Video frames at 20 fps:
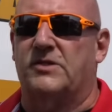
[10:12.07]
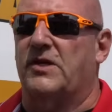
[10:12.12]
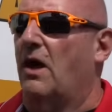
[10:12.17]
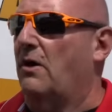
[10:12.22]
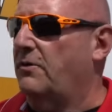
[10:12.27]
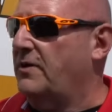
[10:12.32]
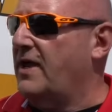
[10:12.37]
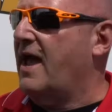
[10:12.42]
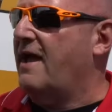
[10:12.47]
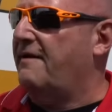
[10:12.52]

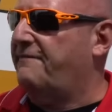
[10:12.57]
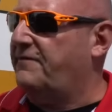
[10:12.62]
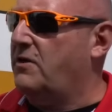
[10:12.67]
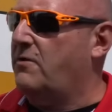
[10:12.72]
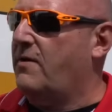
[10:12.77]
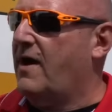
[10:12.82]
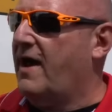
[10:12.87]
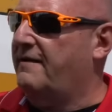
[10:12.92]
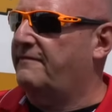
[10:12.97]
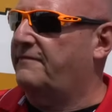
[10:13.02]
So yeah, if
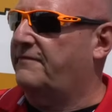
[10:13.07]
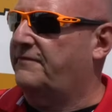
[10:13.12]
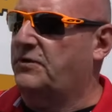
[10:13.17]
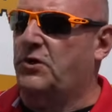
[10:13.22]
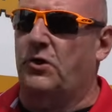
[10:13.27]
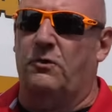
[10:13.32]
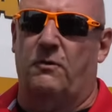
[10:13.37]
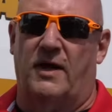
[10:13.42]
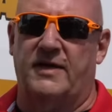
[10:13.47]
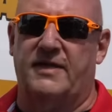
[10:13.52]
you have
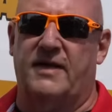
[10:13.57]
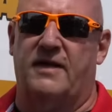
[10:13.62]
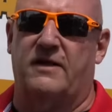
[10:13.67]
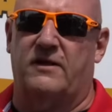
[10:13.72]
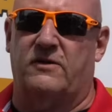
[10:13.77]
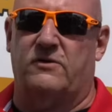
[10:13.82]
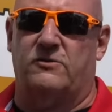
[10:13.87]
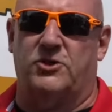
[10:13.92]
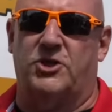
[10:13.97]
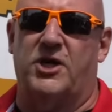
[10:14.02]
two
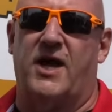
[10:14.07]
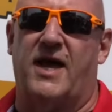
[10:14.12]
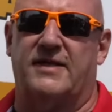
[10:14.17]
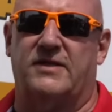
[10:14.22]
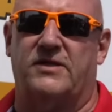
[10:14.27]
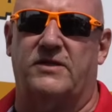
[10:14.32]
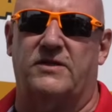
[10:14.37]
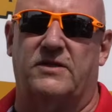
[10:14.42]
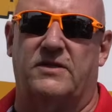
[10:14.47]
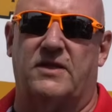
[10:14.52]
identical
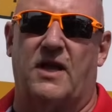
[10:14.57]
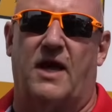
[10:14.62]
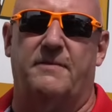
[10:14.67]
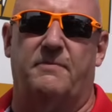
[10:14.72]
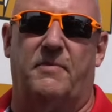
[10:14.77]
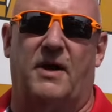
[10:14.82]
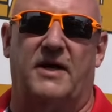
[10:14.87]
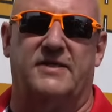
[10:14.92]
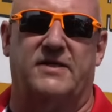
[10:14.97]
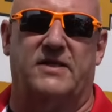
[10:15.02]
chassis
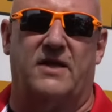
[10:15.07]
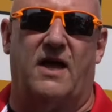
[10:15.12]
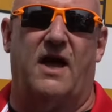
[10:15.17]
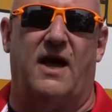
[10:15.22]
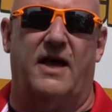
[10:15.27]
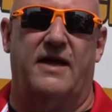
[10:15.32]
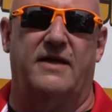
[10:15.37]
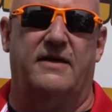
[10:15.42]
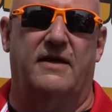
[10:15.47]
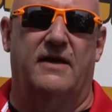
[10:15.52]
side by
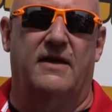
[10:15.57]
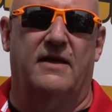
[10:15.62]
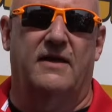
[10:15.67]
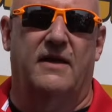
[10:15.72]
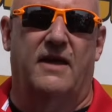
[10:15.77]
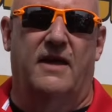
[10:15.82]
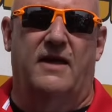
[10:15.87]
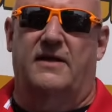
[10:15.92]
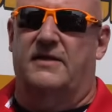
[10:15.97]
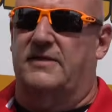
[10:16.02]
side,
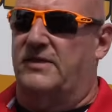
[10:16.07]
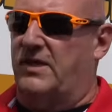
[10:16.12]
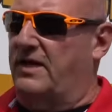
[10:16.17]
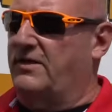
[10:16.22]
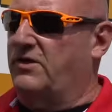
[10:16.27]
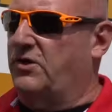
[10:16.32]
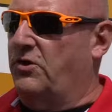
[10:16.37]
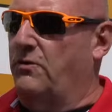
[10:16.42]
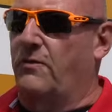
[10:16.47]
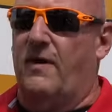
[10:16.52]
say
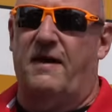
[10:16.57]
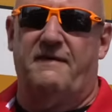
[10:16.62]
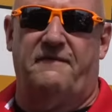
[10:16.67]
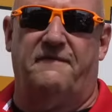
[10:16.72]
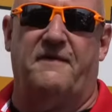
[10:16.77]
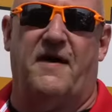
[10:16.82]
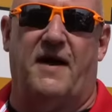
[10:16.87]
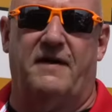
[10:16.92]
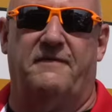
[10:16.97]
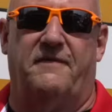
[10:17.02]
two
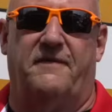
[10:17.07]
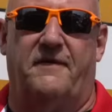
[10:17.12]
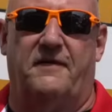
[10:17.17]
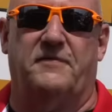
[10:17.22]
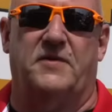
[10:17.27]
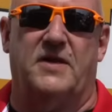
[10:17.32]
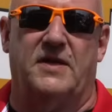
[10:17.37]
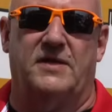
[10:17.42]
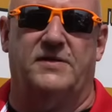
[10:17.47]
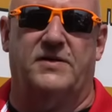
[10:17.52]

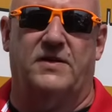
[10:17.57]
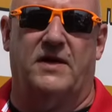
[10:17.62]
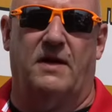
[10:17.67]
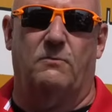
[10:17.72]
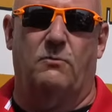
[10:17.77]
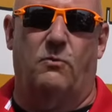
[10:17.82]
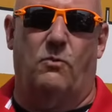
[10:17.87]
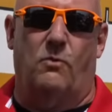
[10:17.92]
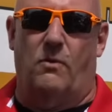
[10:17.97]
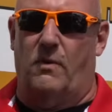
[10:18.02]
F550s,
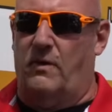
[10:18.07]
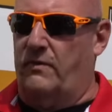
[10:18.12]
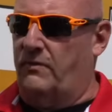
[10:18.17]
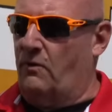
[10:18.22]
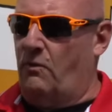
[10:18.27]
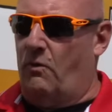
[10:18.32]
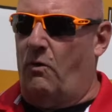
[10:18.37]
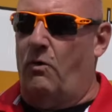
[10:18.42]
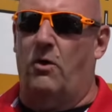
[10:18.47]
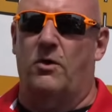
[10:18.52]
and
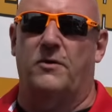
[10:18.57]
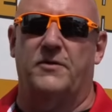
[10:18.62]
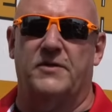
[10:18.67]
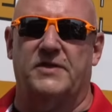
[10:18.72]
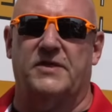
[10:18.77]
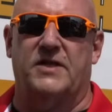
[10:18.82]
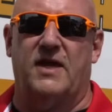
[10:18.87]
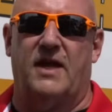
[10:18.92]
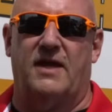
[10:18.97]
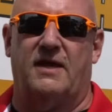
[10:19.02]
they're all the
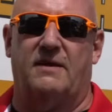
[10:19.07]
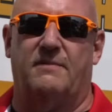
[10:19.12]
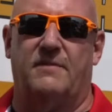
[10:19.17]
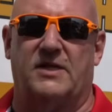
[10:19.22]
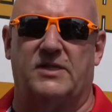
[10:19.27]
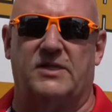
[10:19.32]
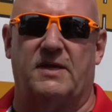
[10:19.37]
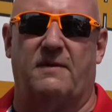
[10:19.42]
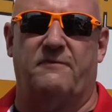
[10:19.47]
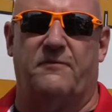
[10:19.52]
same
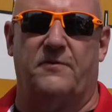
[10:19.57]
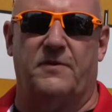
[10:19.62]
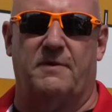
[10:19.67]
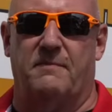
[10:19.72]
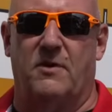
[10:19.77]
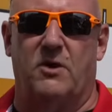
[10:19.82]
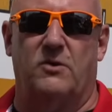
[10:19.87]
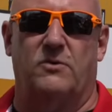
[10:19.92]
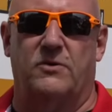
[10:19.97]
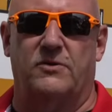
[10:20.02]
except for the
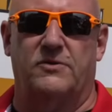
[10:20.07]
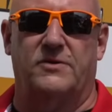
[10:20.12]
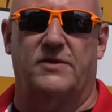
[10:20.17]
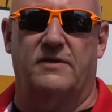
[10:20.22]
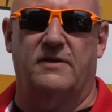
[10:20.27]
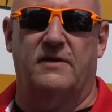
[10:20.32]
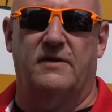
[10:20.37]
motors,